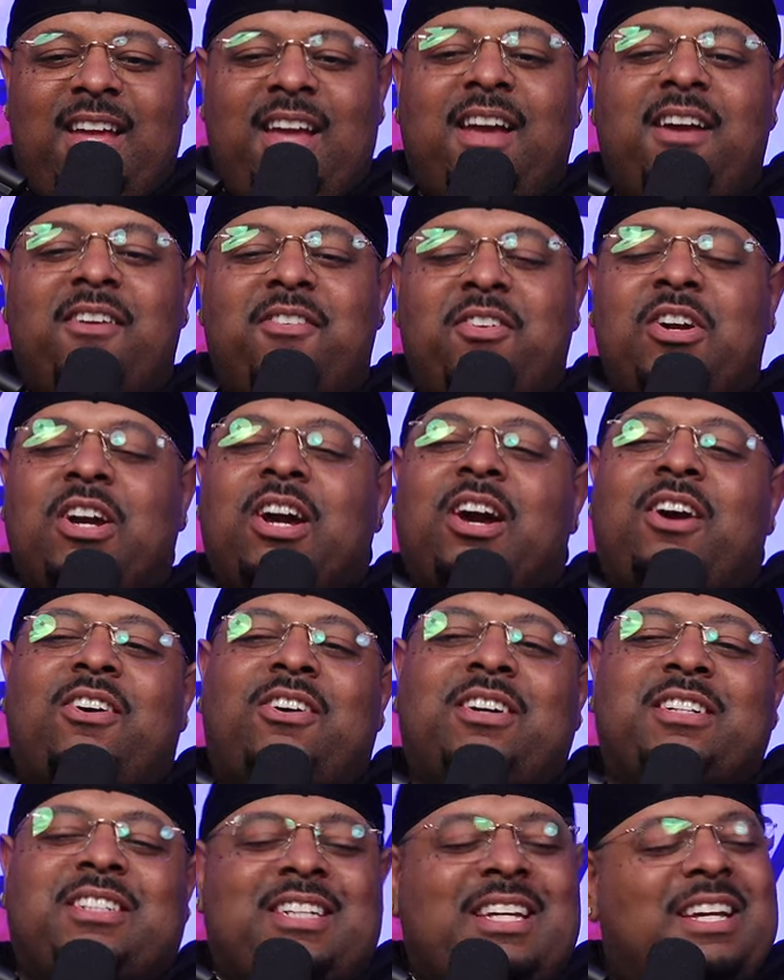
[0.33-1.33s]
If you get
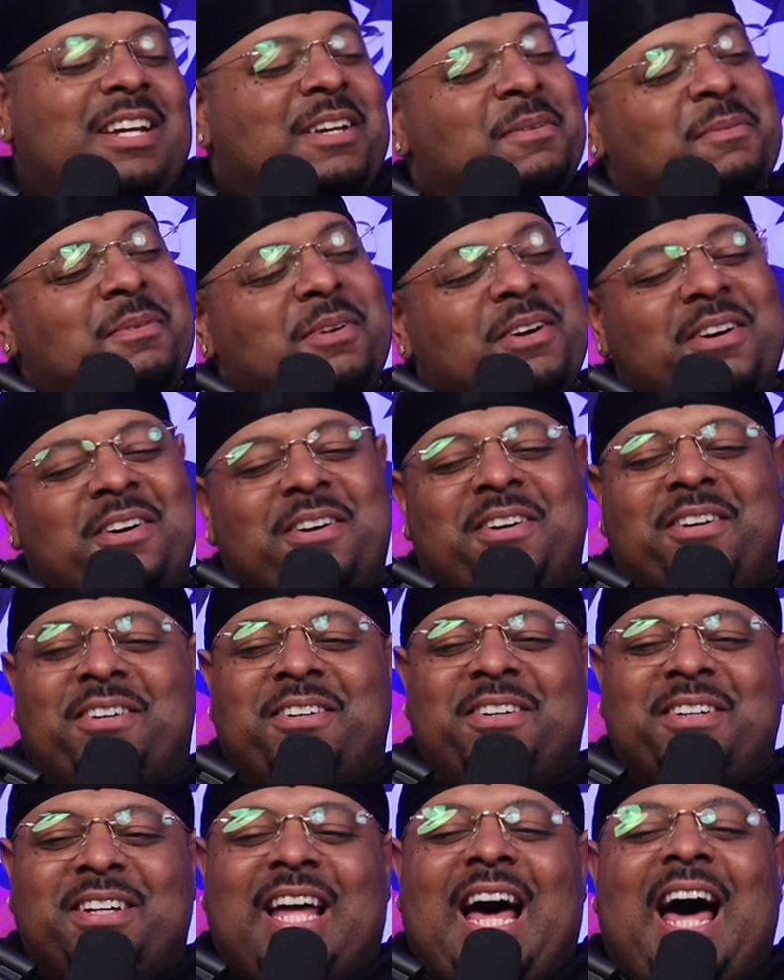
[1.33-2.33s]
caught cheating, bro,
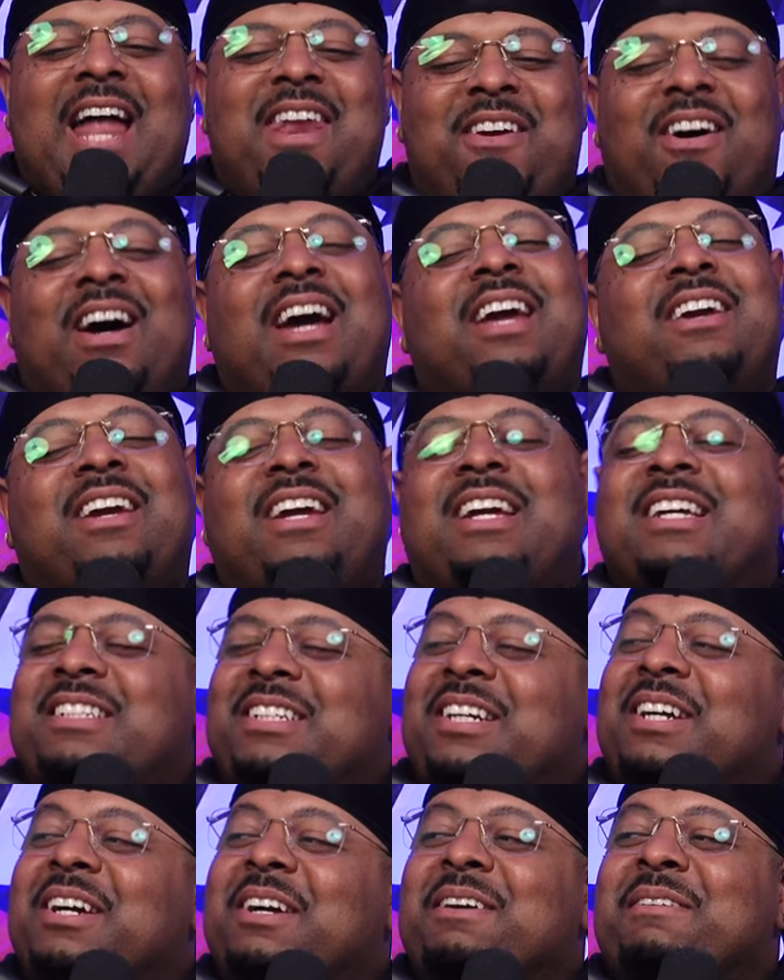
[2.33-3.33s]
I know how you can get
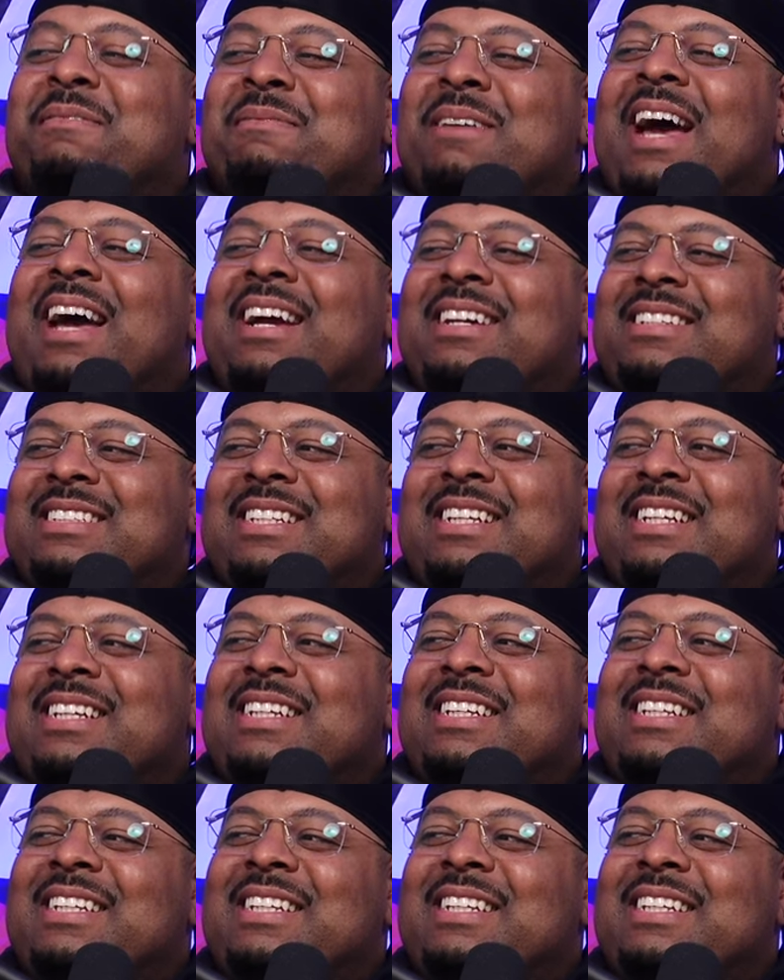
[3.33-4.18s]
your girl back, son.